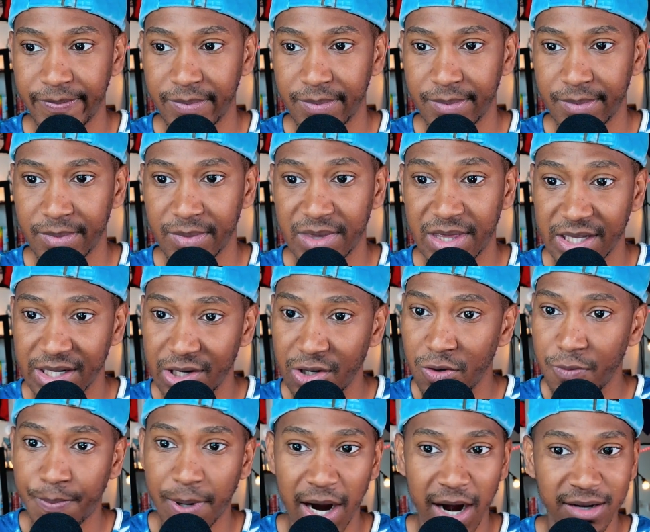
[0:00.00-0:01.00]
The new
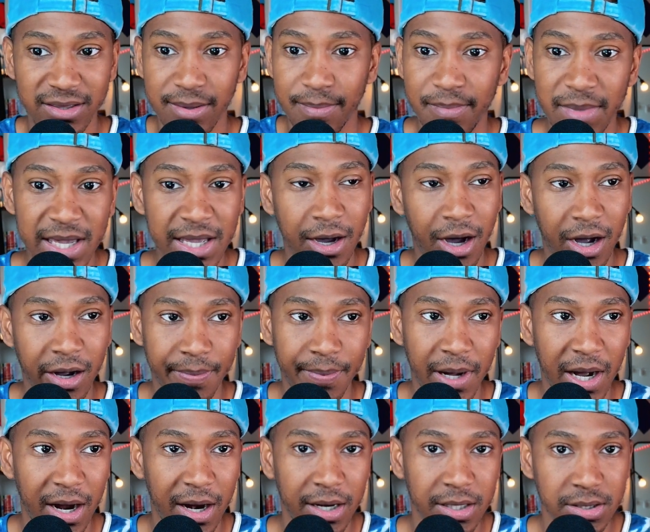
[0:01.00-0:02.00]
pirate, the Mihawk
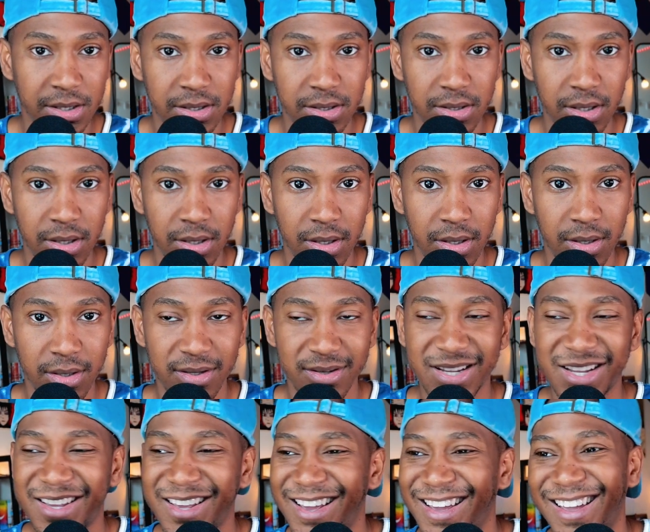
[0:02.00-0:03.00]
Pirates.
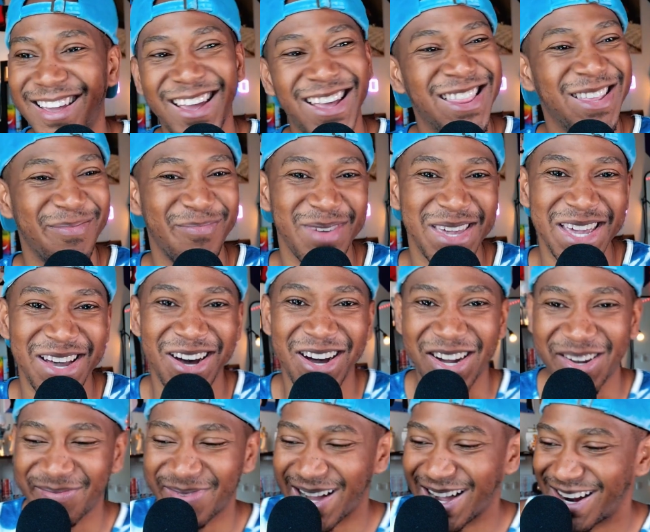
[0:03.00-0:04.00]
The Mihawk
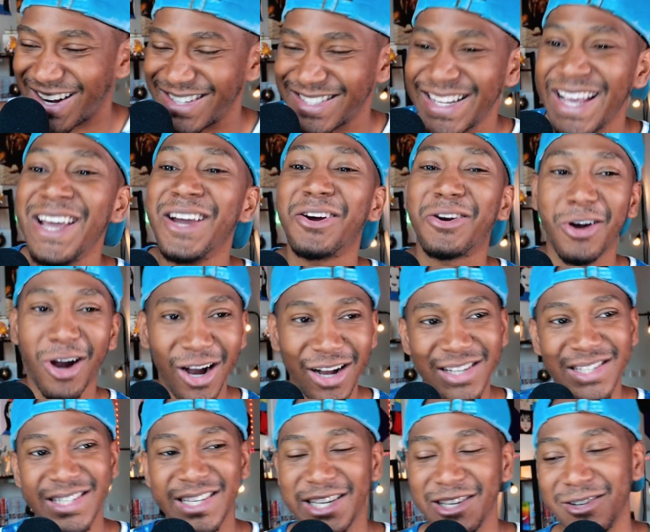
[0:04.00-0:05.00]
Pirates. Cross
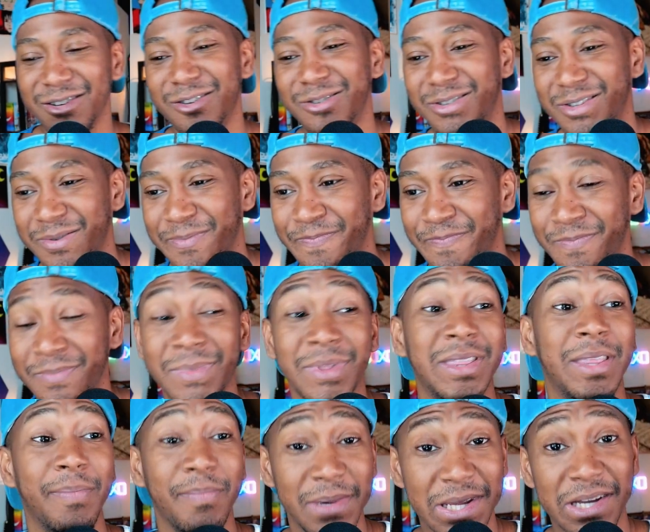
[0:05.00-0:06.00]
Guild. The
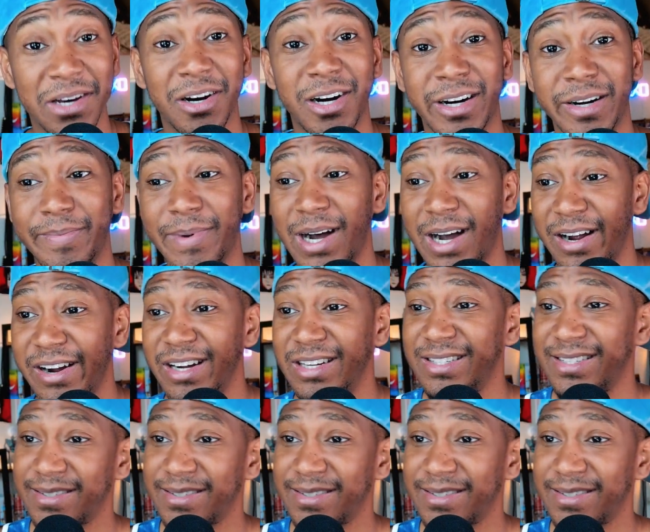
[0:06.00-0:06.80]
Mihawk Pirates.